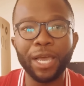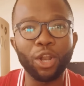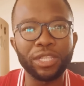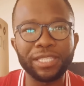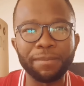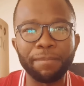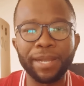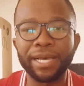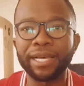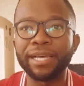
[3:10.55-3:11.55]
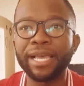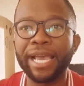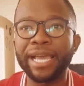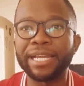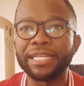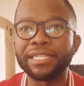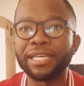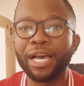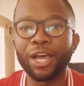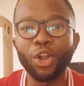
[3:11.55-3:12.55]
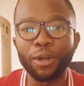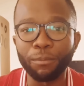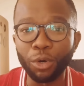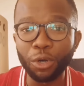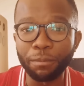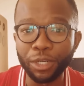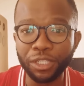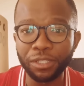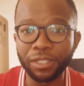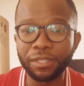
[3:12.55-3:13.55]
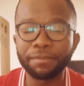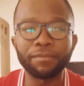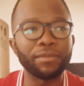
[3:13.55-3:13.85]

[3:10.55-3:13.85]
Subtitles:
a lot simpler and a lot more commercial.